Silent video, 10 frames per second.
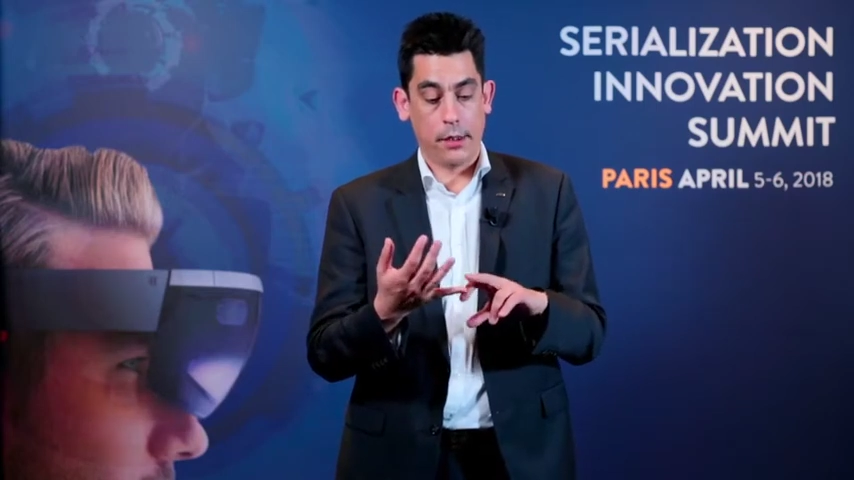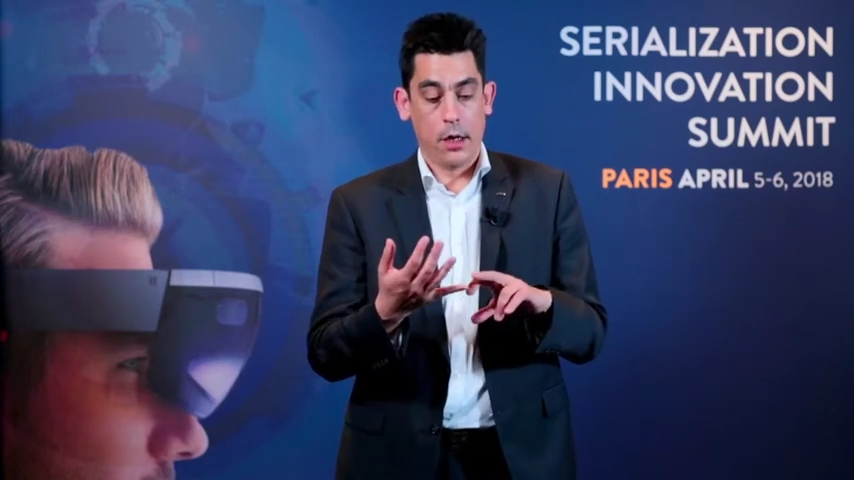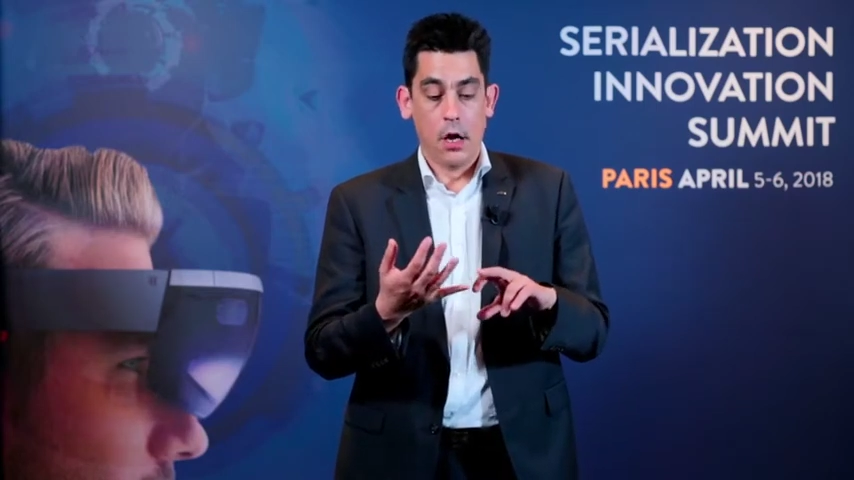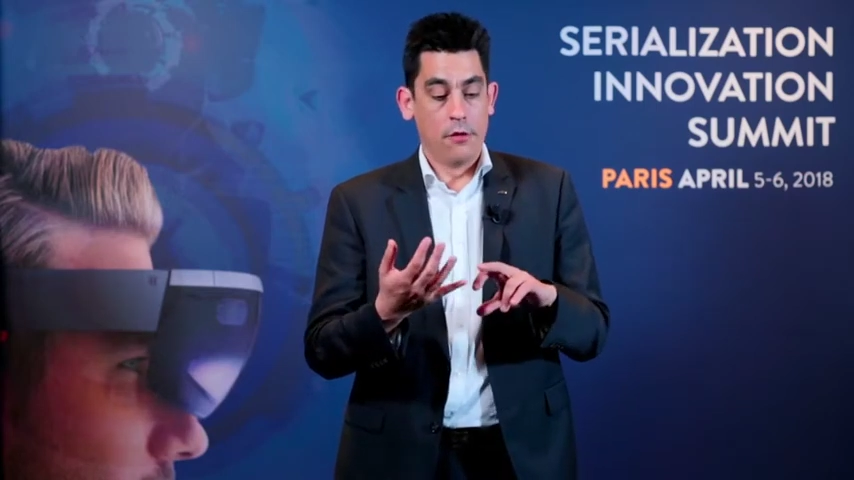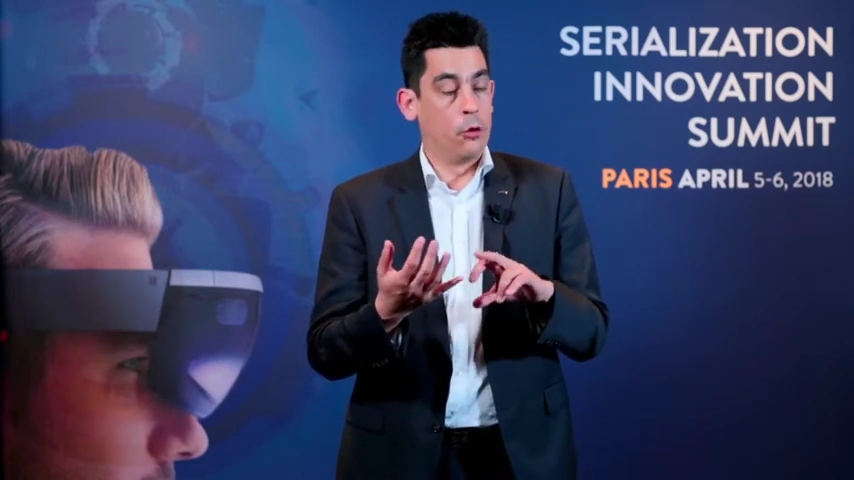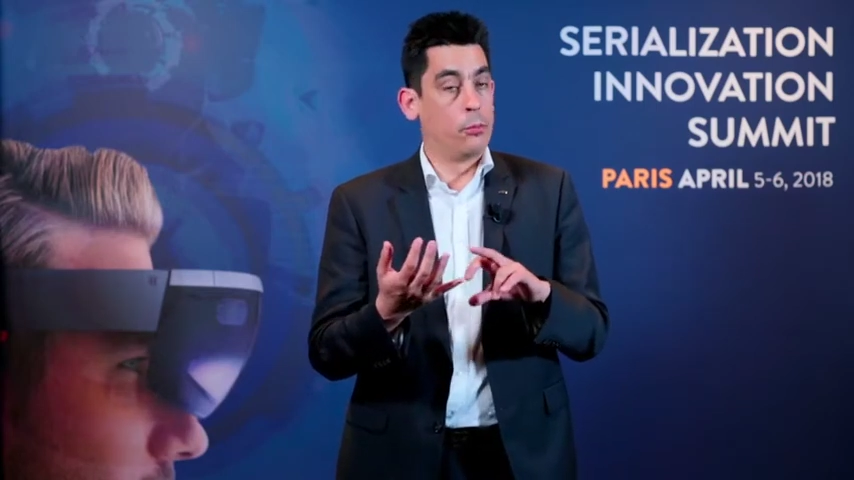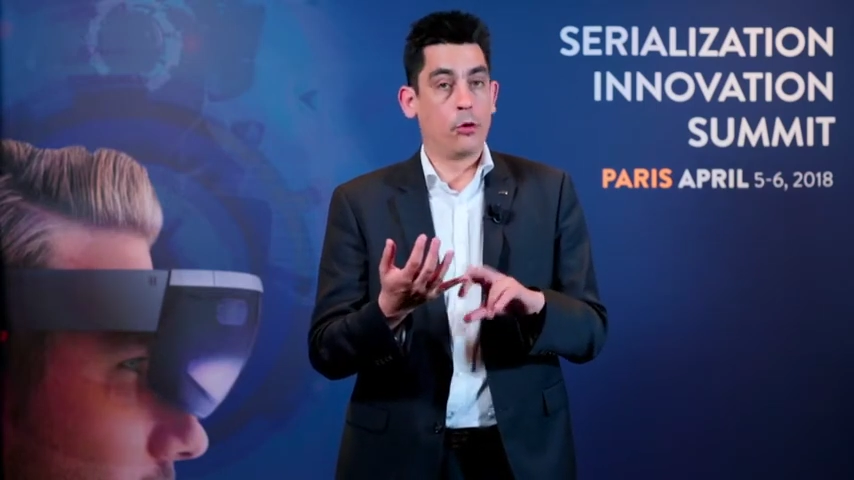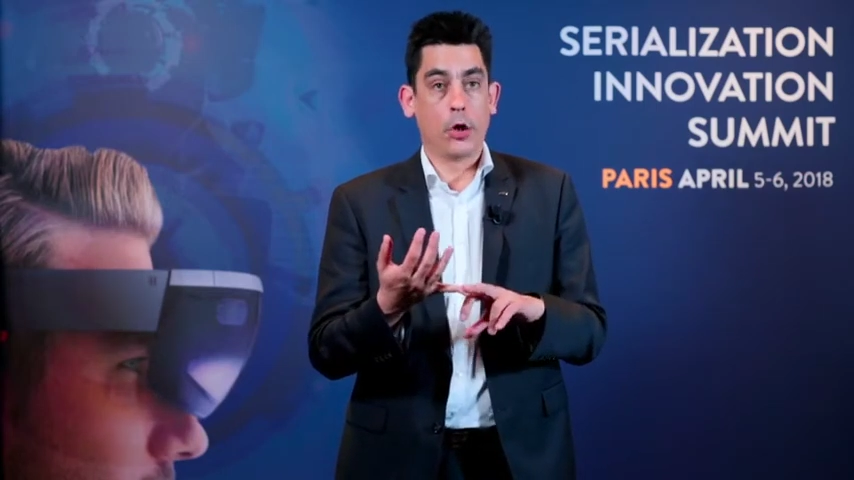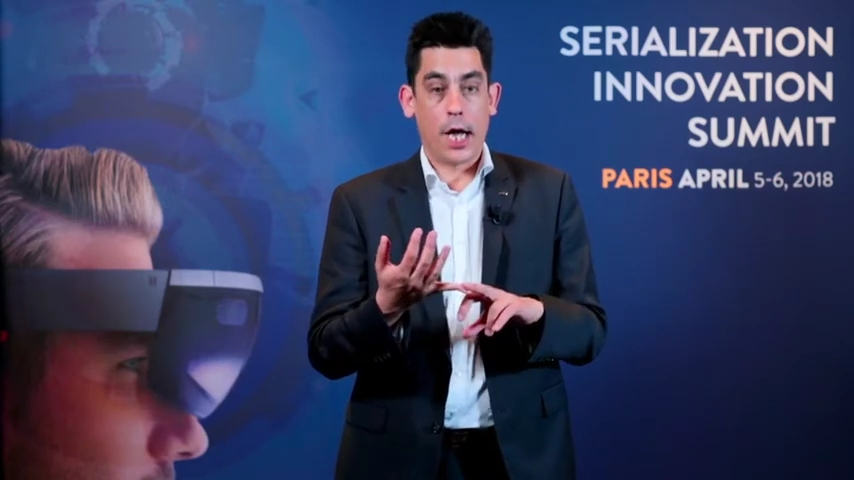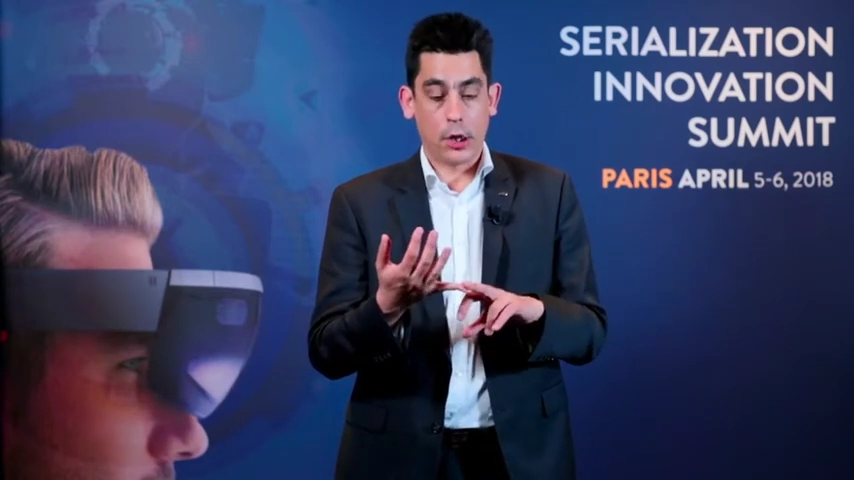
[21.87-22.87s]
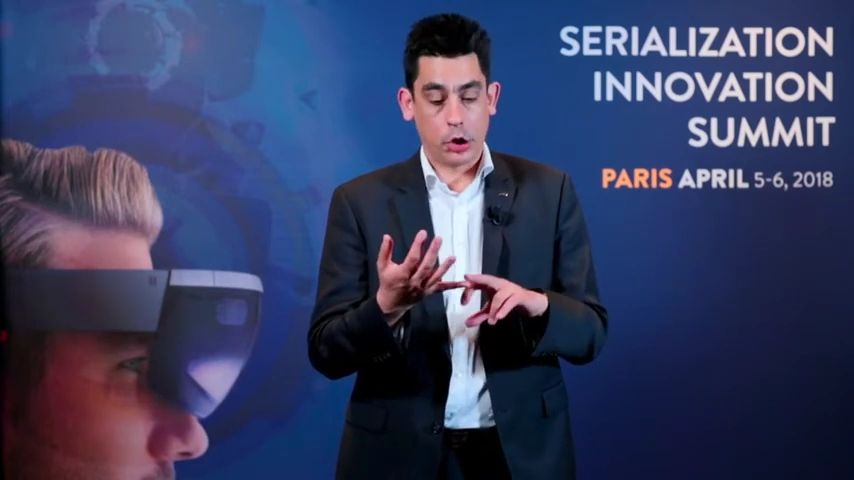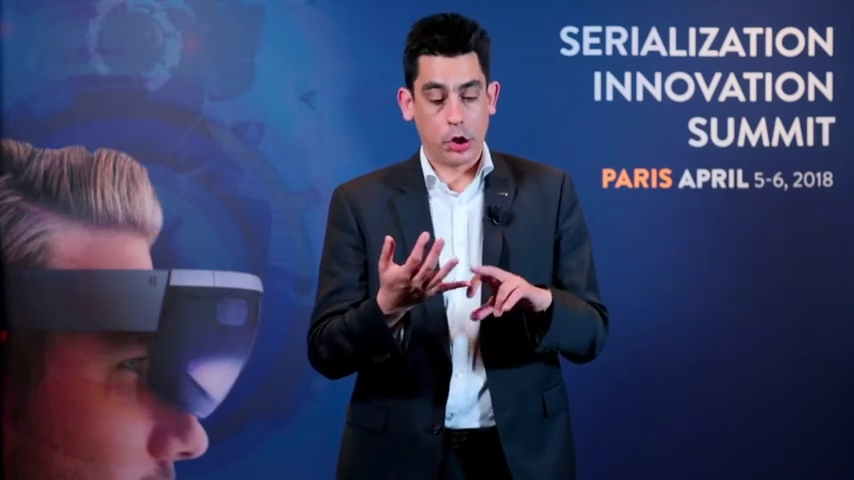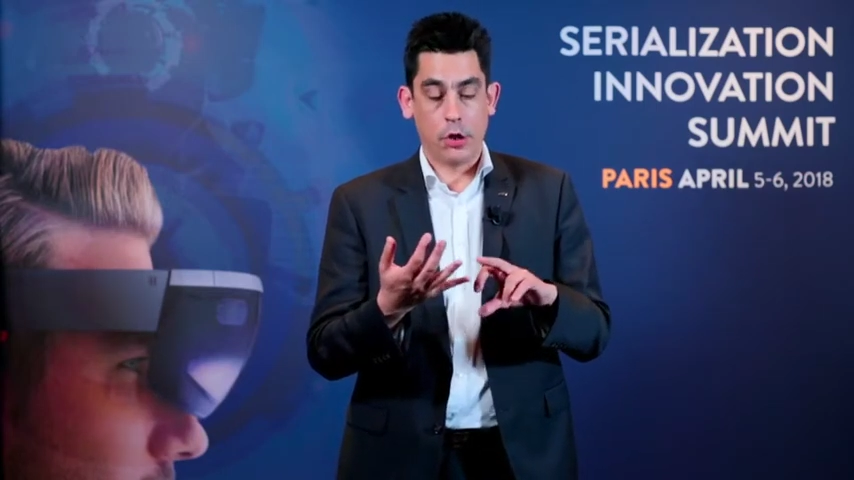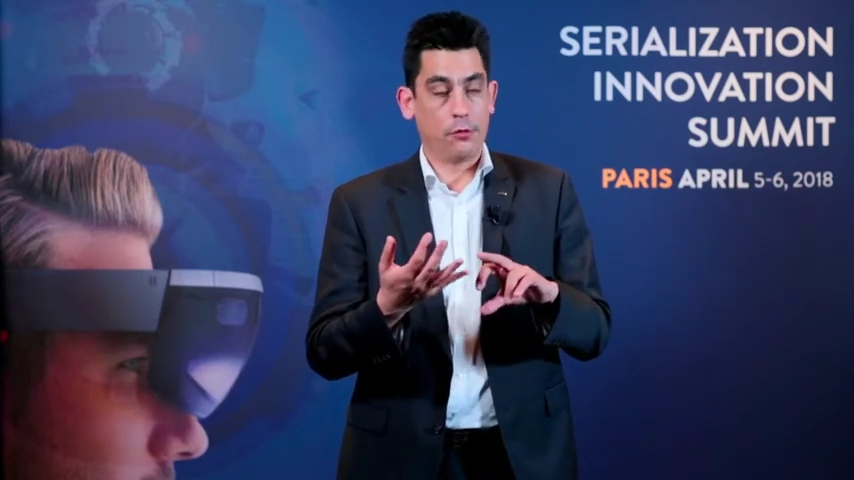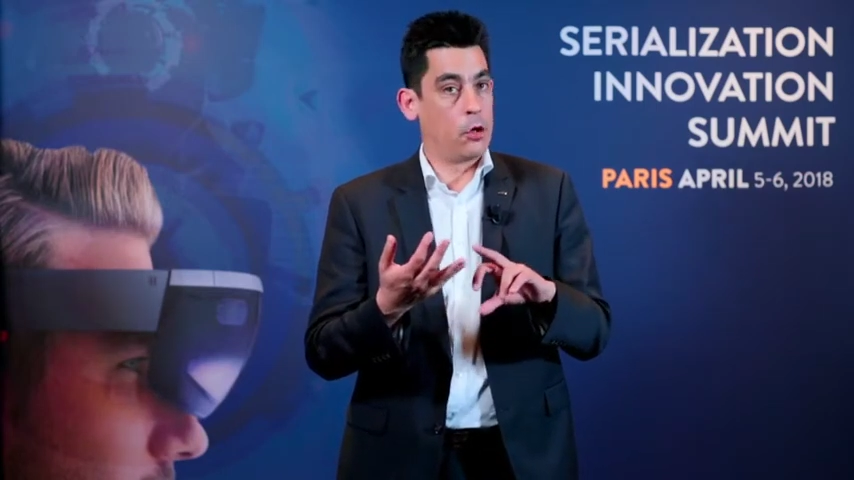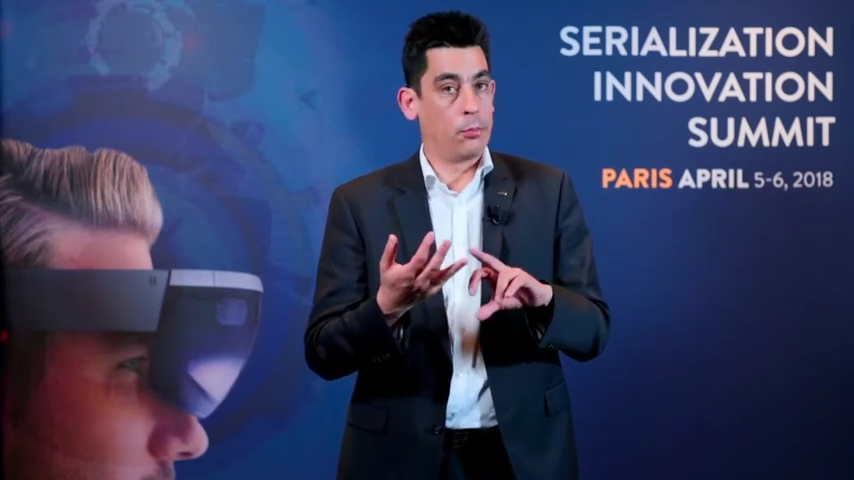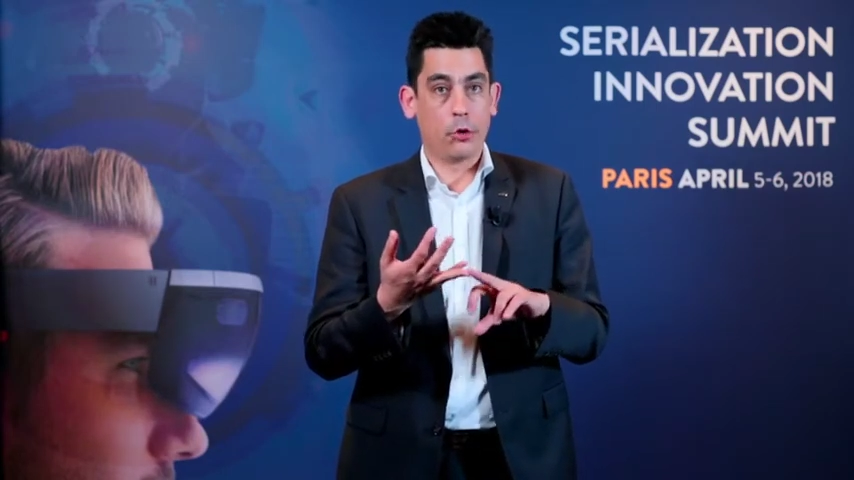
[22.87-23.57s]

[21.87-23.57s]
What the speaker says: for production, for a